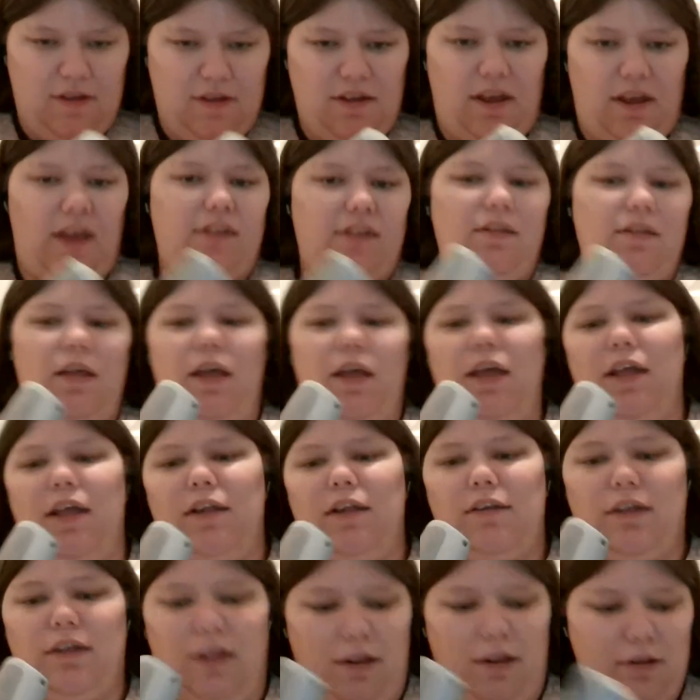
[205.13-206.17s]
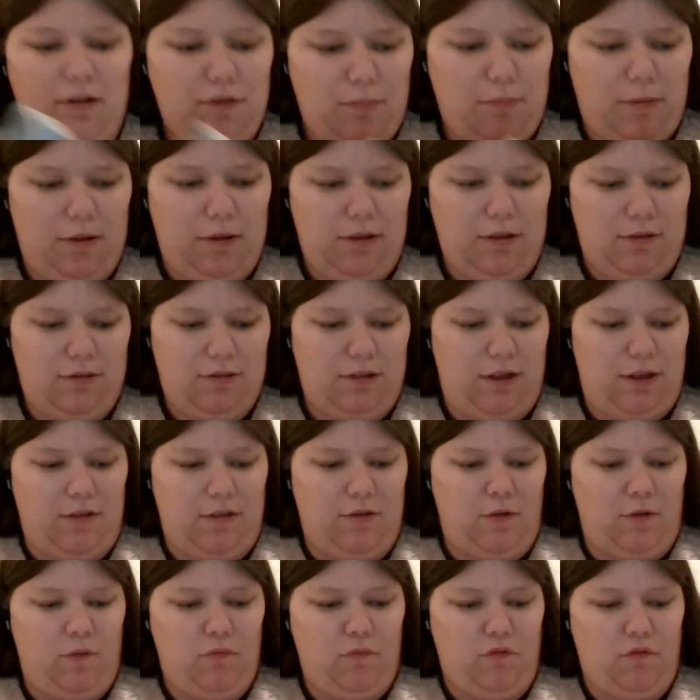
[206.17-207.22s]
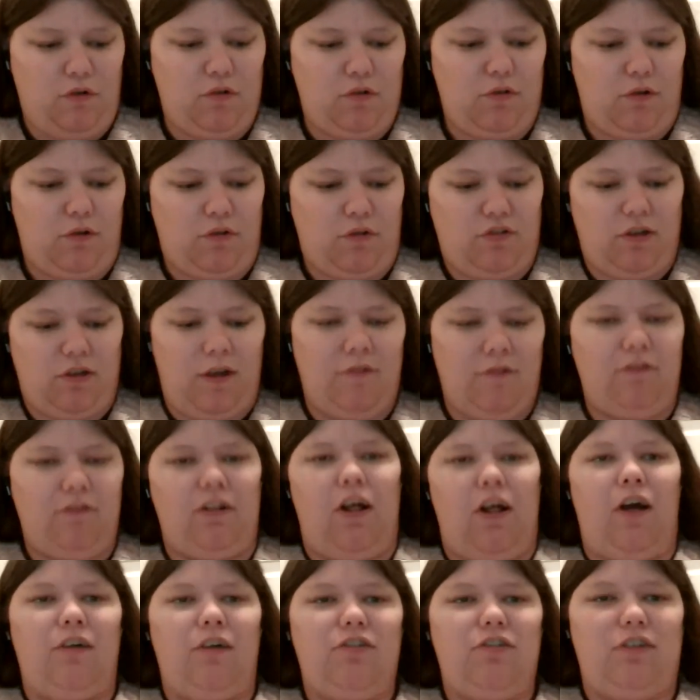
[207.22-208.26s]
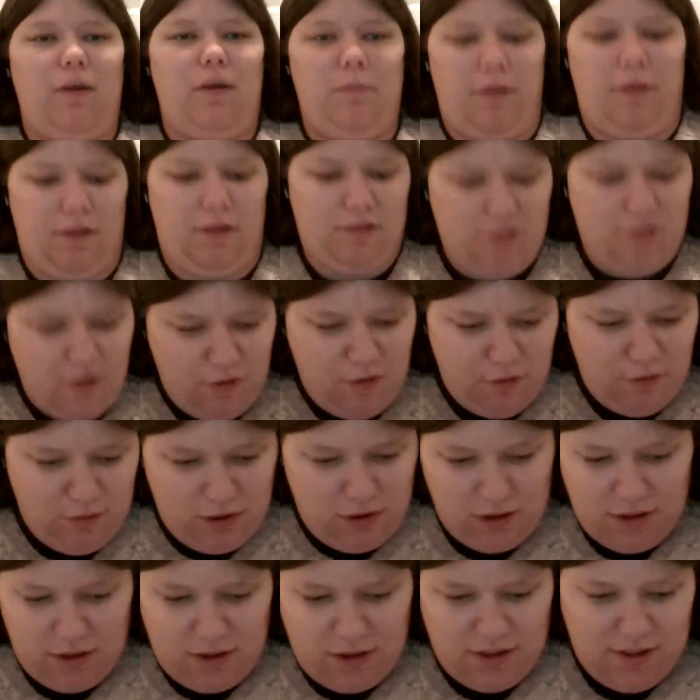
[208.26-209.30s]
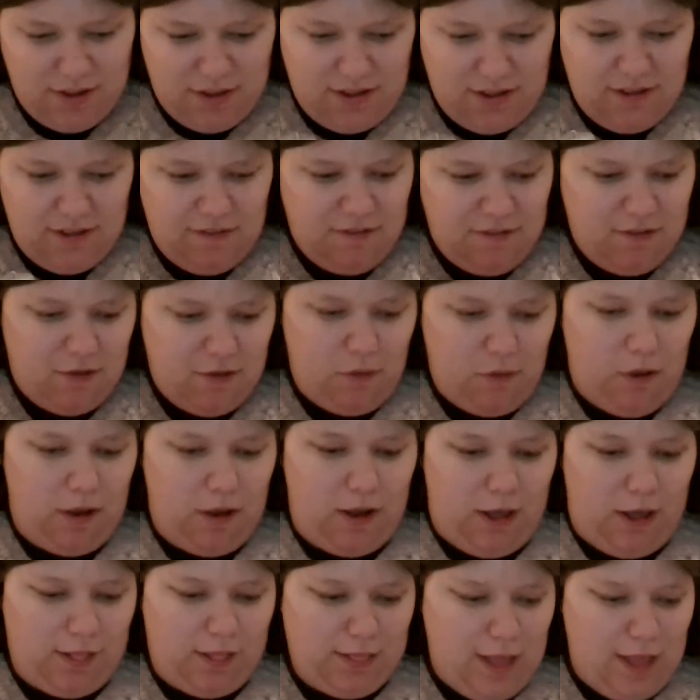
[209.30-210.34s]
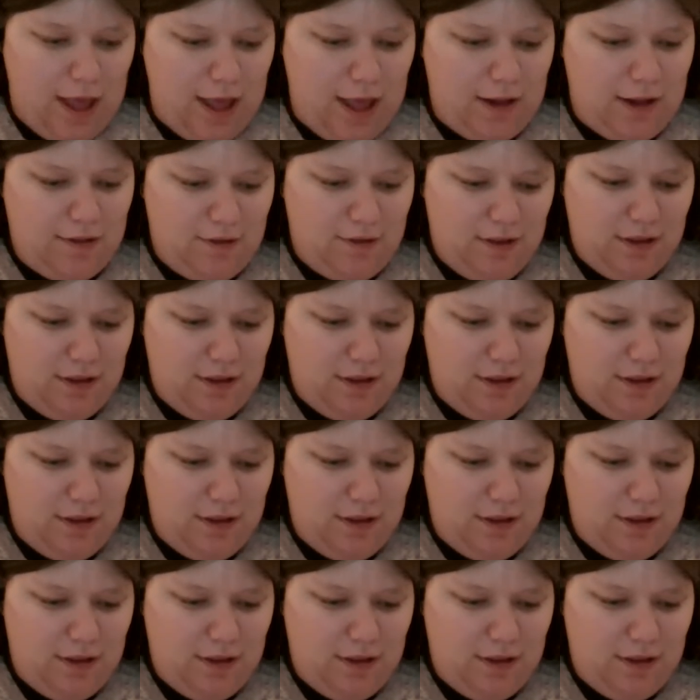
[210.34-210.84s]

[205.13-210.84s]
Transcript: I say hint, hint, because stay tuned for crochet vlogs coming soon. So I got that.